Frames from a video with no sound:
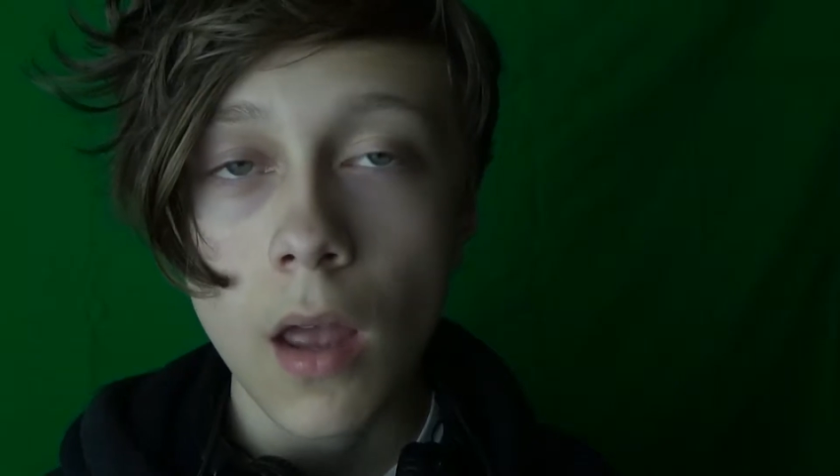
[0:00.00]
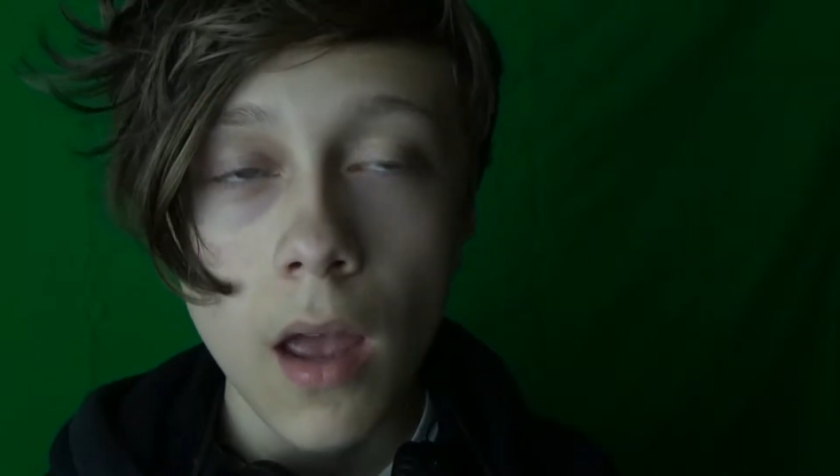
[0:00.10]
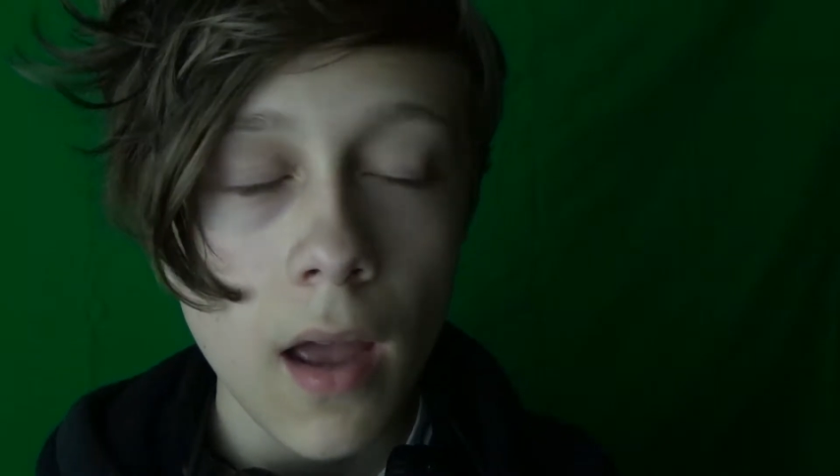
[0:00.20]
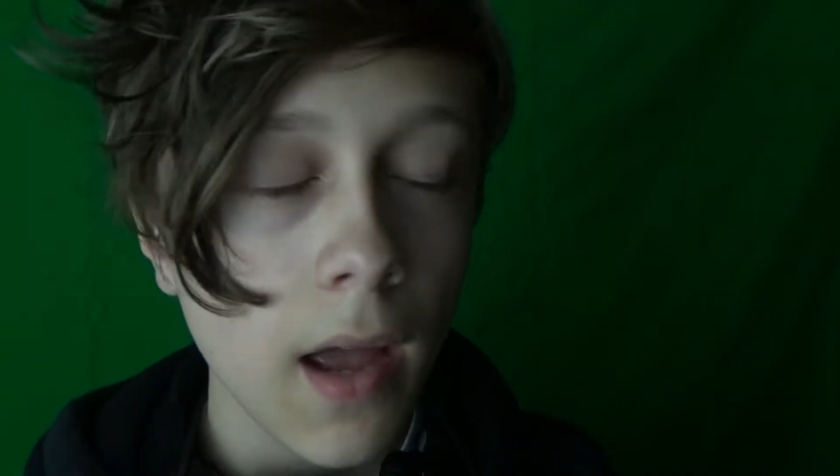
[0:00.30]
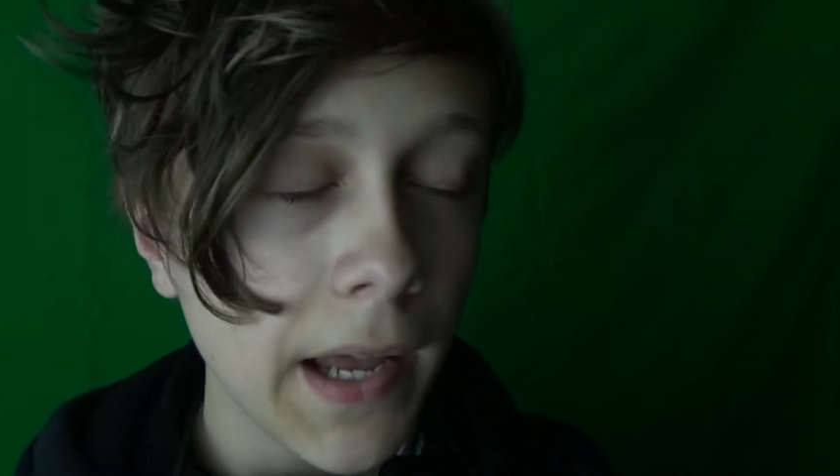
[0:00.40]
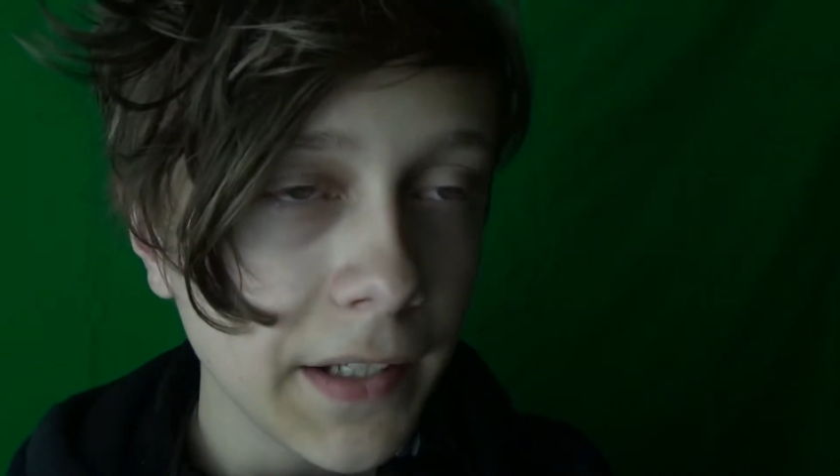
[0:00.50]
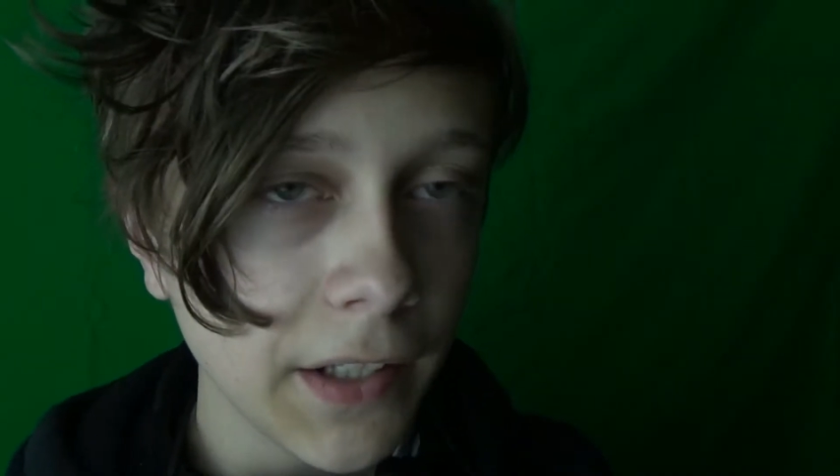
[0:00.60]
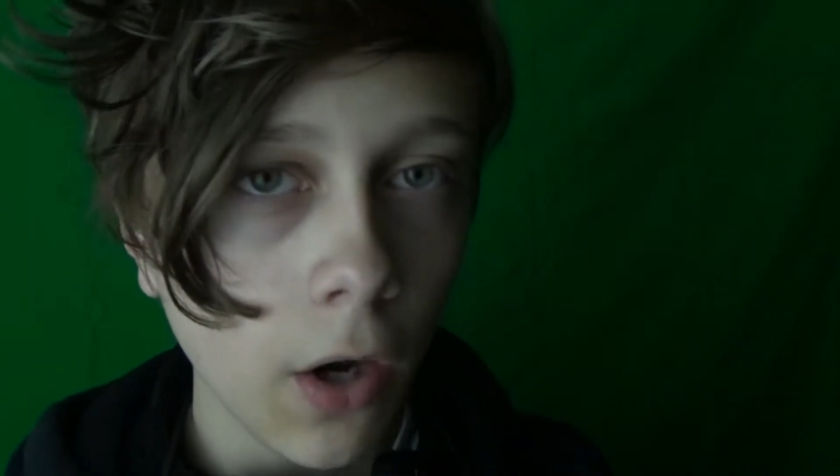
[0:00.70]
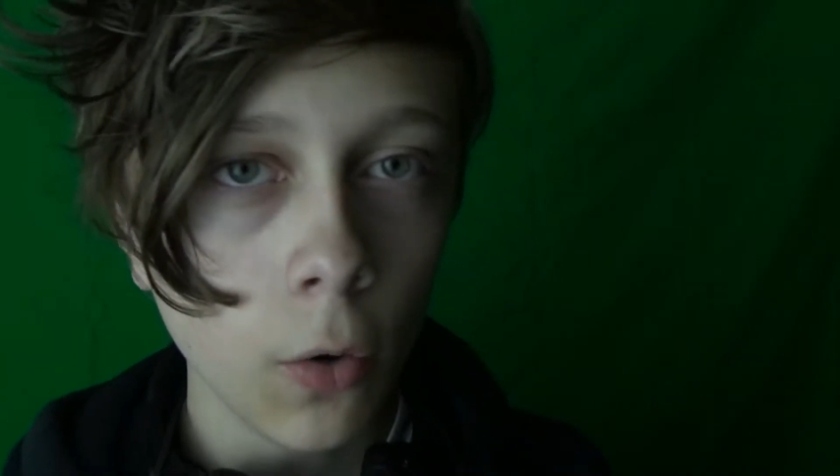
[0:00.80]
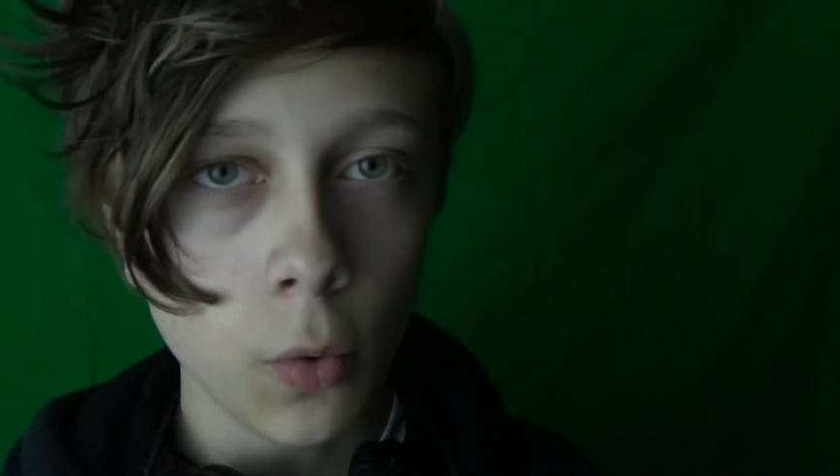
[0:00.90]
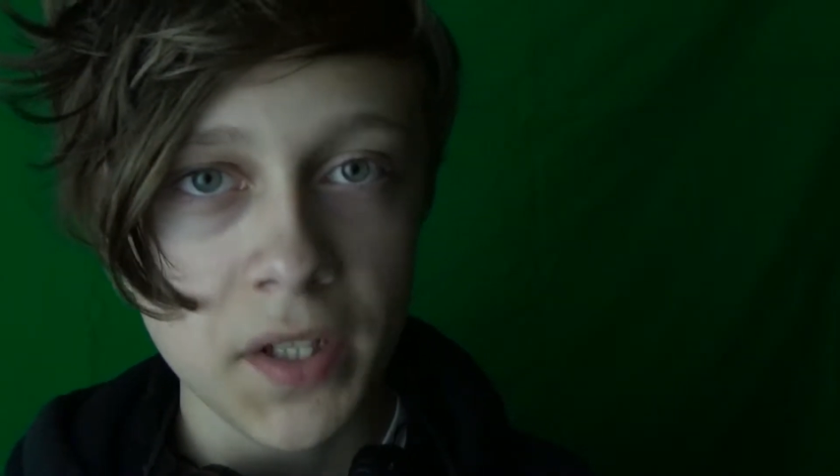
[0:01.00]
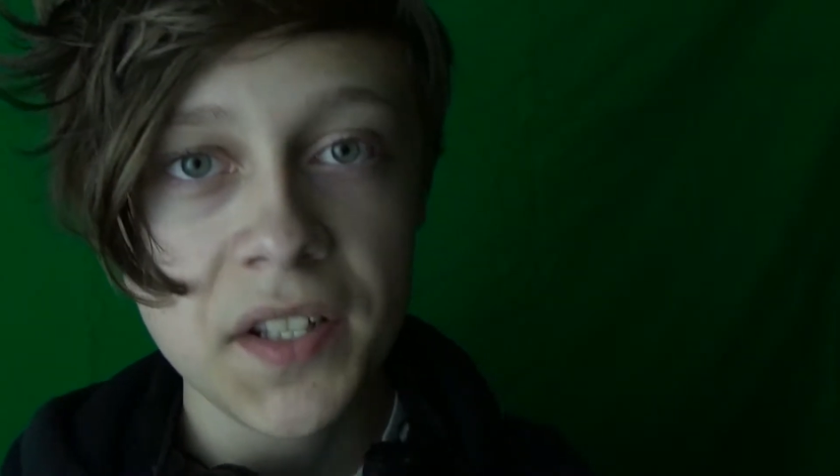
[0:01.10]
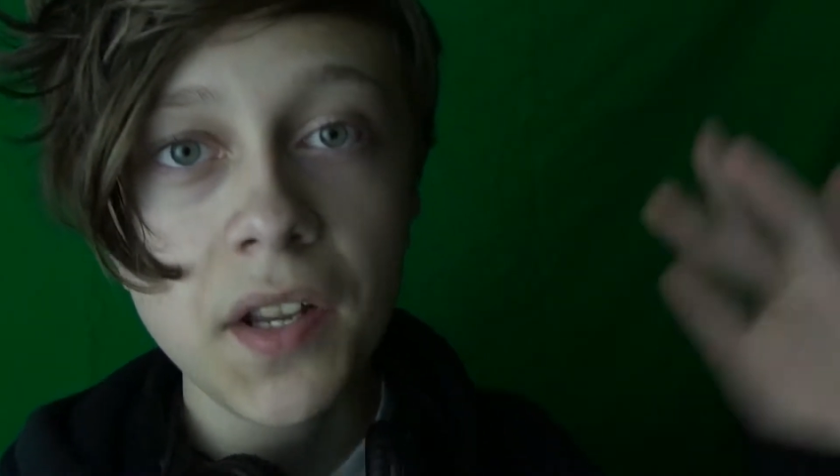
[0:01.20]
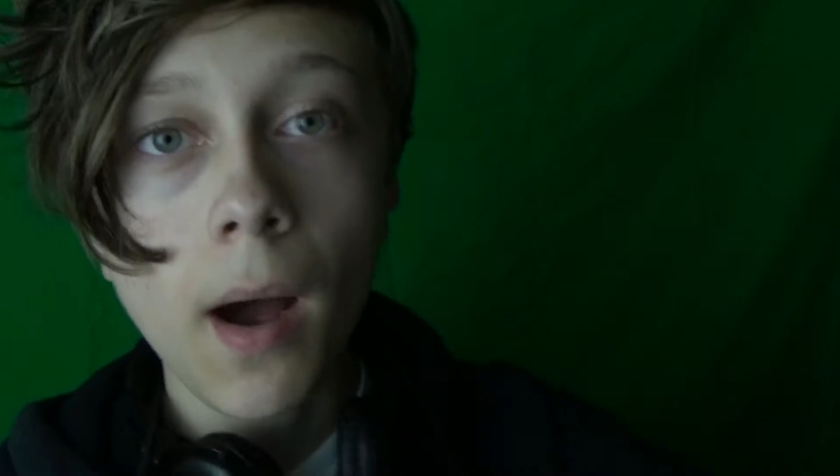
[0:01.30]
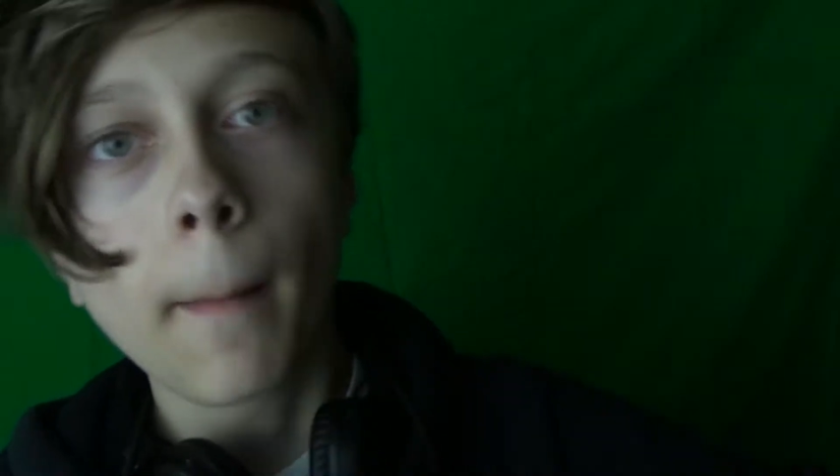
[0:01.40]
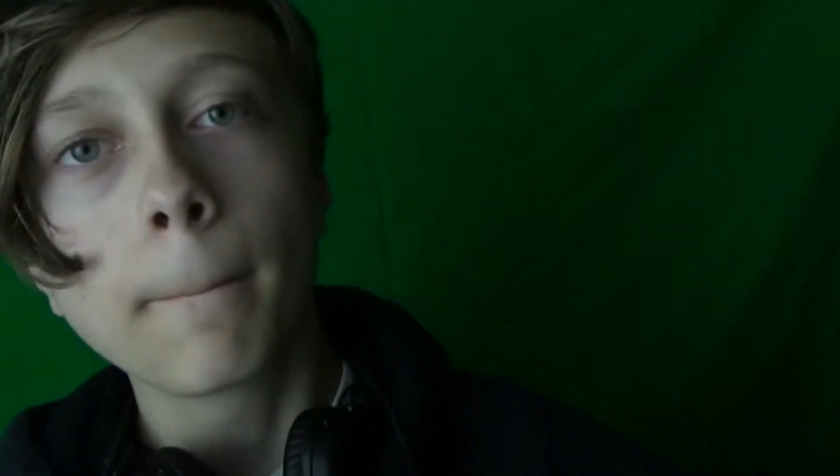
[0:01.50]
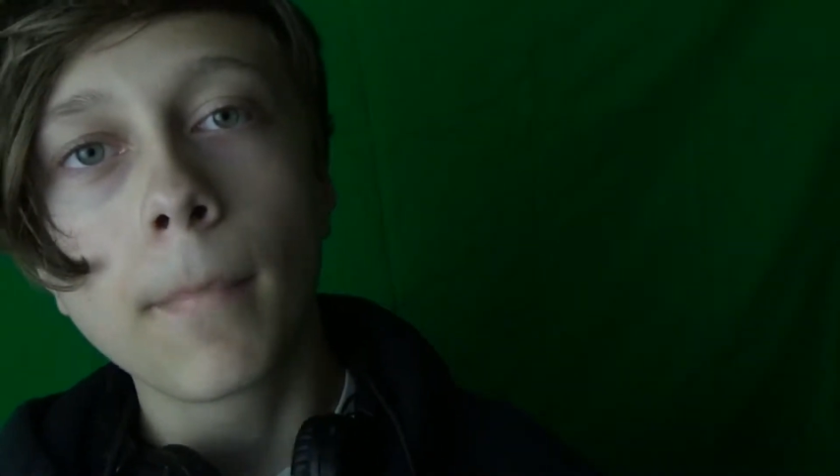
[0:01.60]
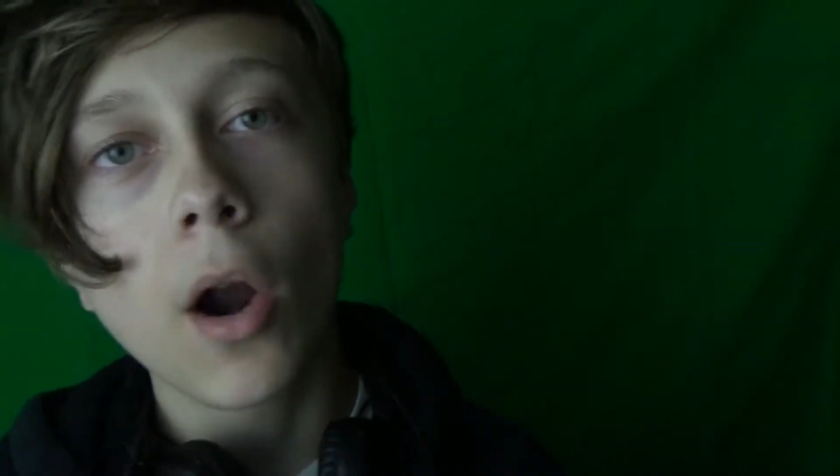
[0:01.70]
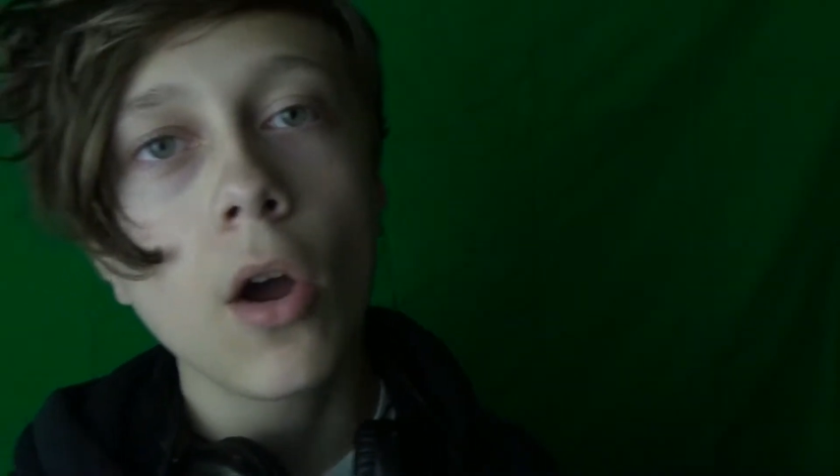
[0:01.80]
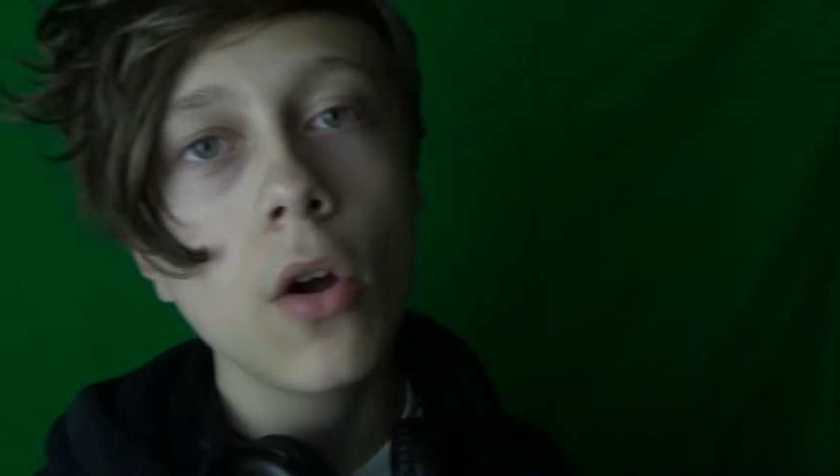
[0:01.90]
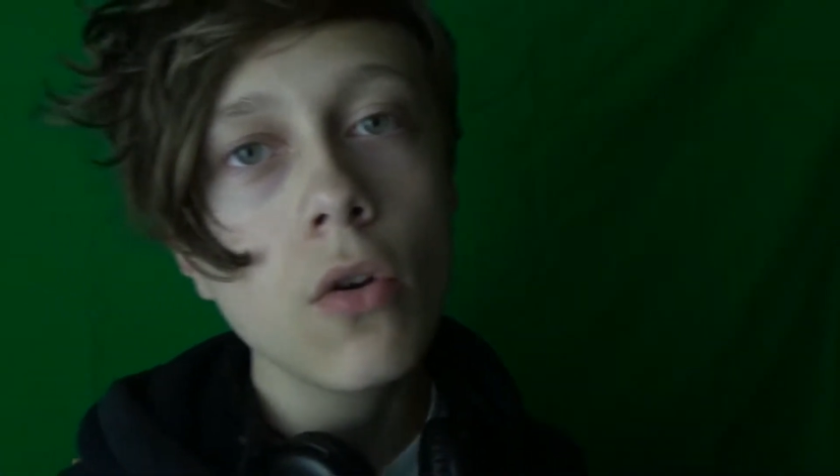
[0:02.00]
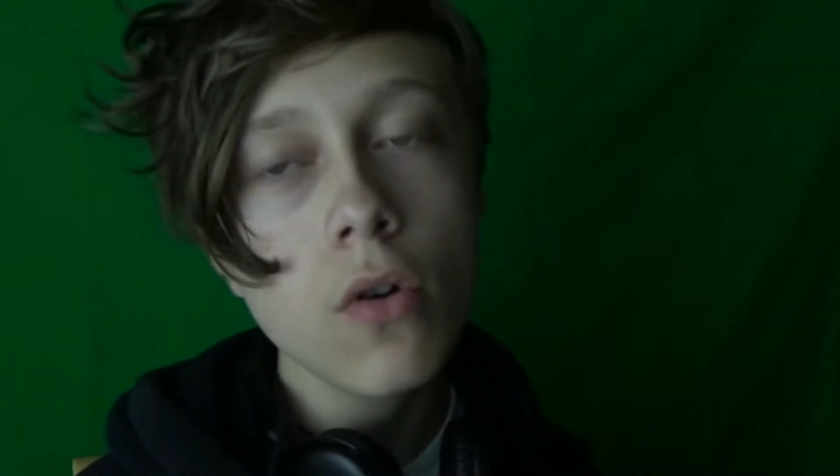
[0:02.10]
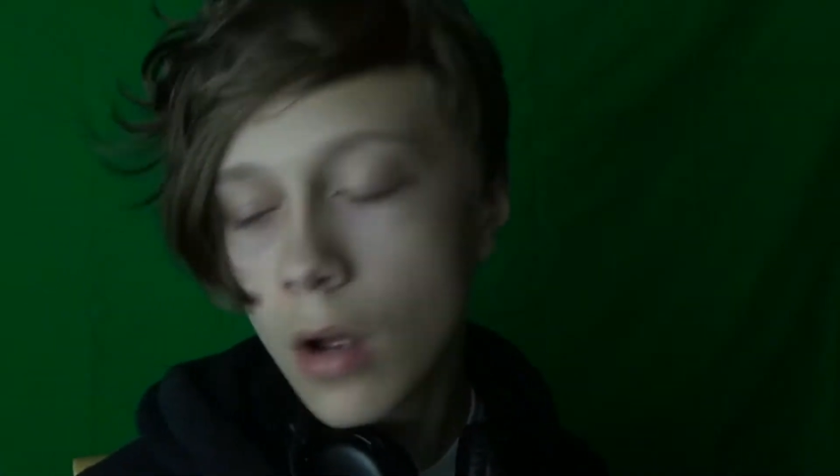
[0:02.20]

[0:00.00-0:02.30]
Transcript: Hey yo, what's up, bro?